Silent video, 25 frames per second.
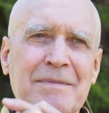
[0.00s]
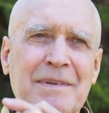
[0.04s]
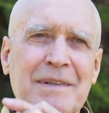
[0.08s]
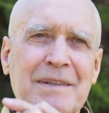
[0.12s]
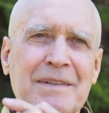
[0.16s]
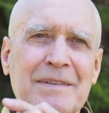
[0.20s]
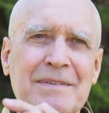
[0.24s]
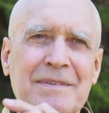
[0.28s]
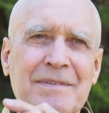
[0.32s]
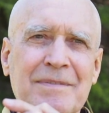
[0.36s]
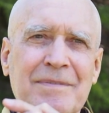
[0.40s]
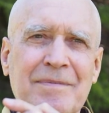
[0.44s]

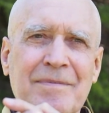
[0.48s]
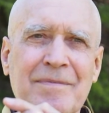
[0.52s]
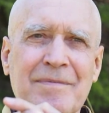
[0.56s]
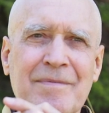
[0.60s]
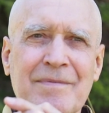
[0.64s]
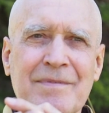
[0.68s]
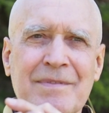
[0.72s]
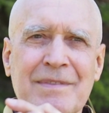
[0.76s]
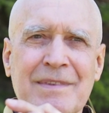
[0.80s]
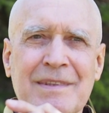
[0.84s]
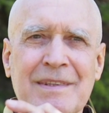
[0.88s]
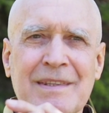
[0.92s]
about.
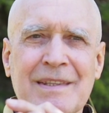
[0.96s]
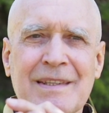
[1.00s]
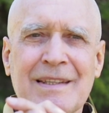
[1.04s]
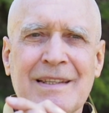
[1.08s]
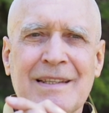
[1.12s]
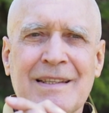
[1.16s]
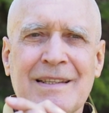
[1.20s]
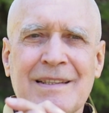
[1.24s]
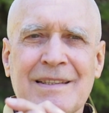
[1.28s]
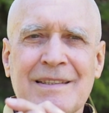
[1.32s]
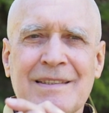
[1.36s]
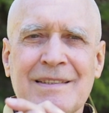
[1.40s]

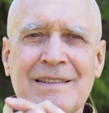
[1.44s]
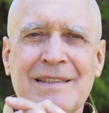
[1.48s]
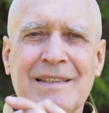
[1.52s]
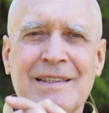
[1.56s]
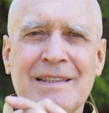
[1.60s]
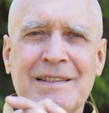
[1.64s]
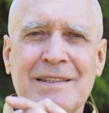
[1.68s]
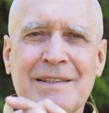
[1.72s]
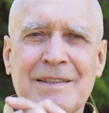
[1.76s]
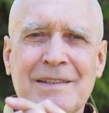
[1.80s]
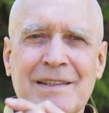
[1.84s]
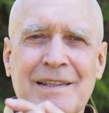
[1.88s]

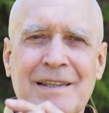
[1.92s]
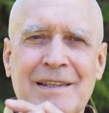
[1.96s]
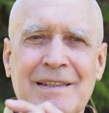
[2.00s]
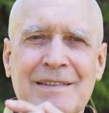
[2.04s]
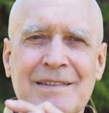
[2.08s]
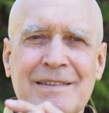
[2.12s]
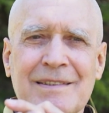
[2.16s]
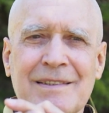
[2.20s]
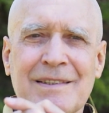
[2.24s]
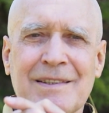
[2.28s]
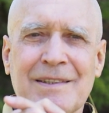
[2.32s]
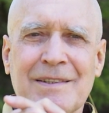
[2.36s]
The end
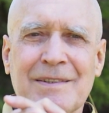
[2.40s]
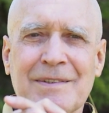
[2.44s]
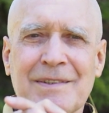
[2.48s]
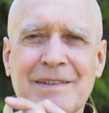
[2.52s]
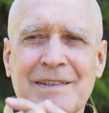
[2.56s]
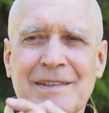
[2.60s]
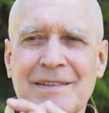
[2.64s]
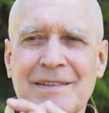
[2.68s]
of, you know,